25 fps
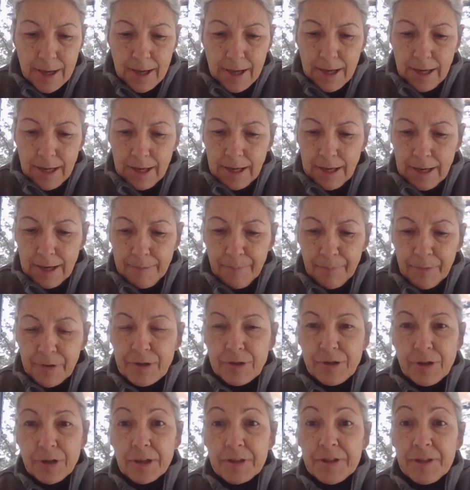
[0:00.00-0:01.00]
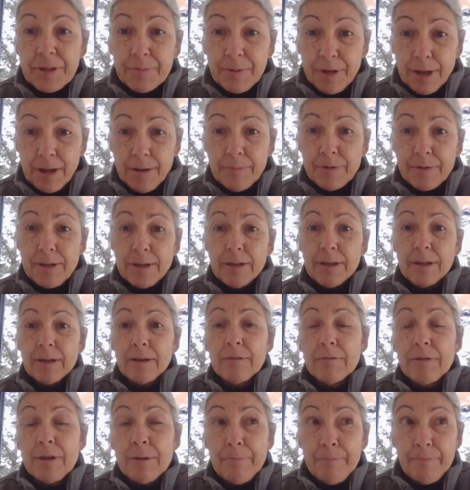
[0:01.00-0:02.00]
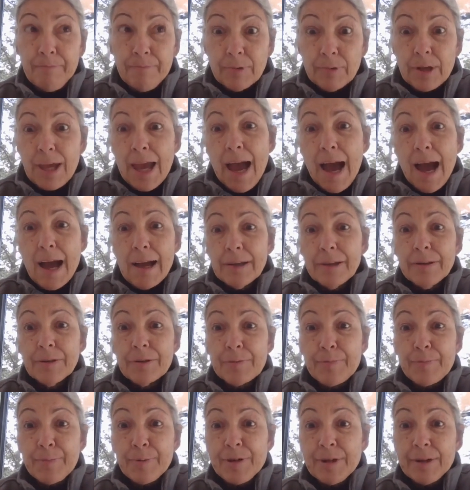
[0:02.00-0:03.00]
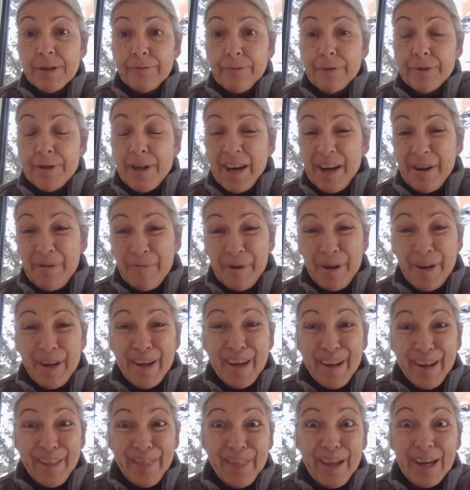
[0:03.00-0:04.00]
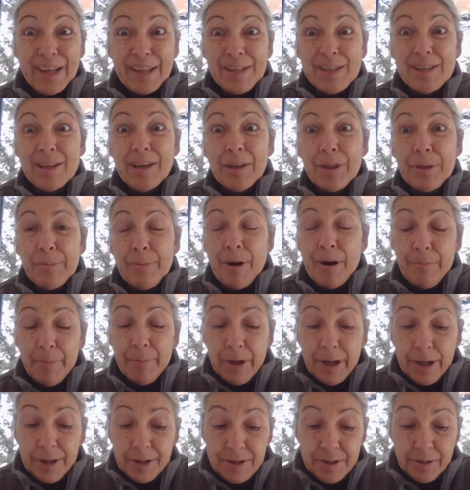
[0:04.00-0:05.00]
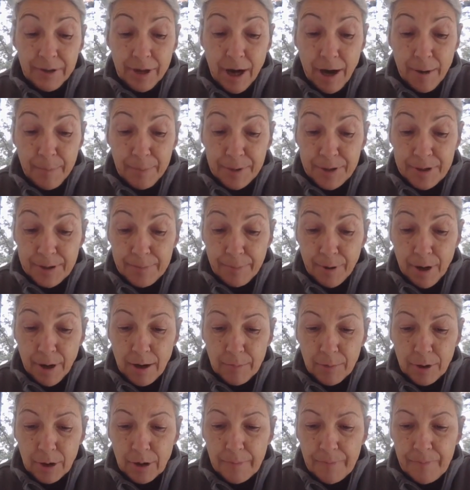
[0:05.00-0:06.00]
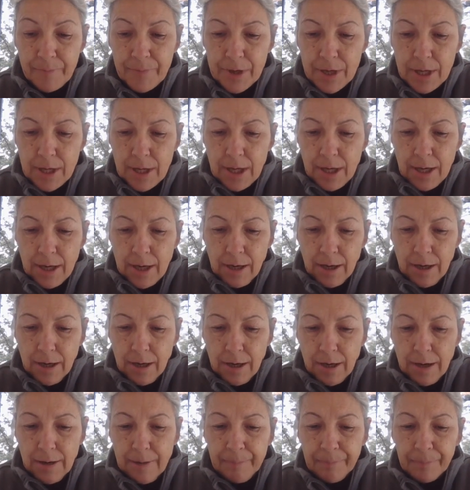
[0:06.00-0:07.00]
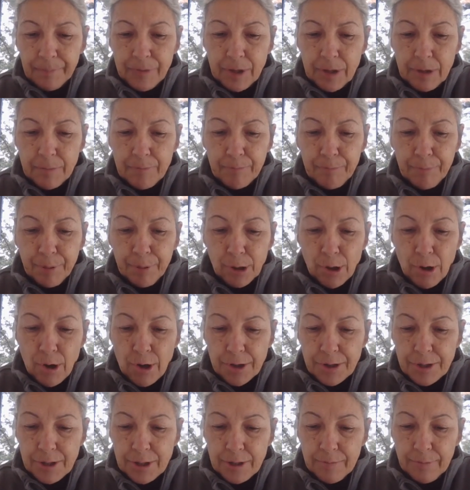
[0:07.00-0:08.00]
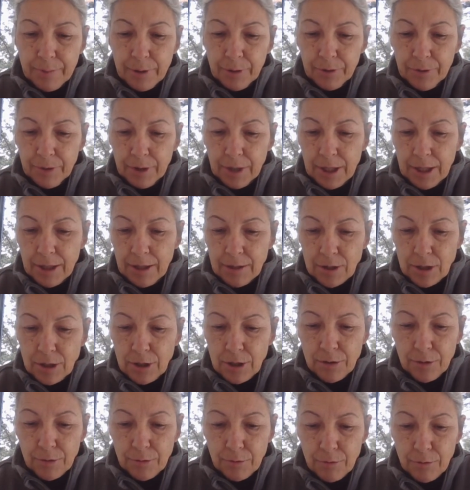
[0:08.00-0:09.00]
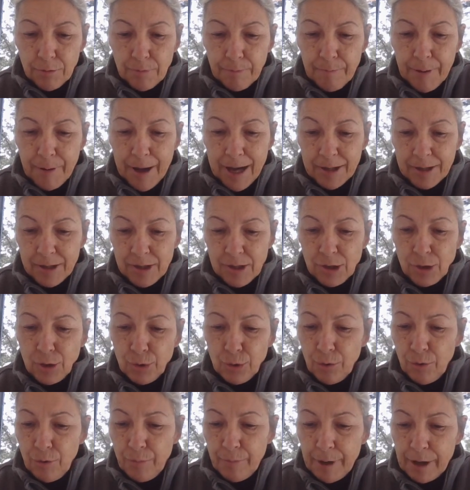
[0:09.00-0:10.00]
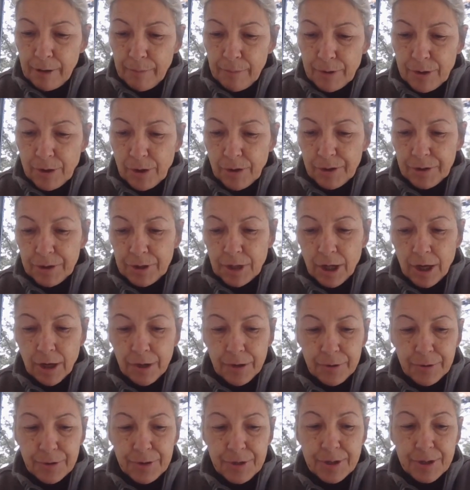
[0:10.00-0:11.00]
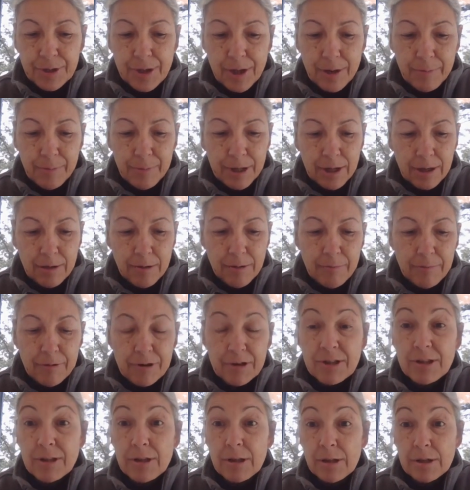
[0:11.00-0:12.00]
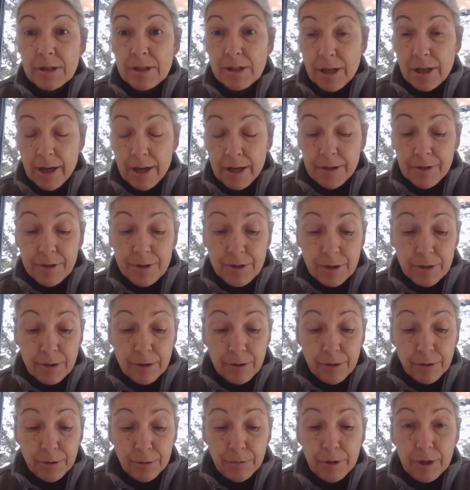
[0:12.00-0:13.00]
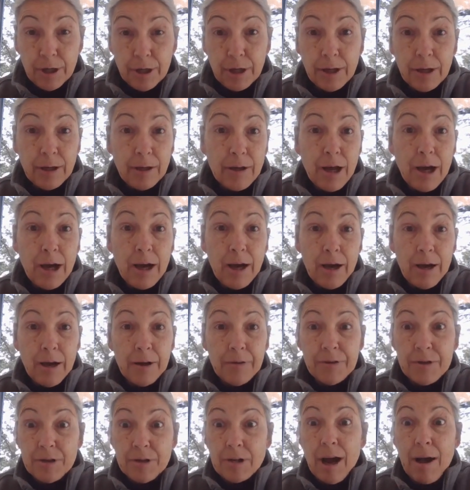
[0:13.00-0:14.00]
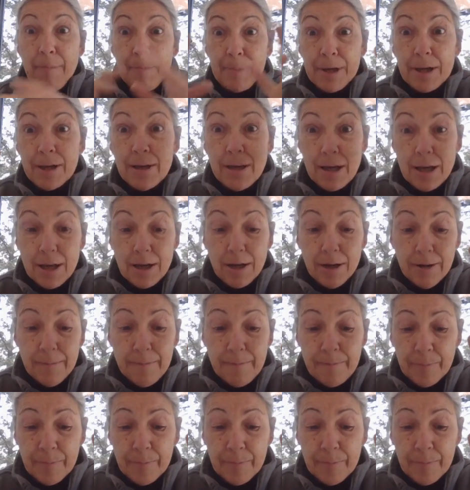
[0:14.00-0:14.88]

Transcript: um, sometimes the the cat is presented for diarrhea, and that's not the problem. They actually have the opposite problem. Um, prolonged inability to pass stool may result in other systemic signs, including uh, stopping eating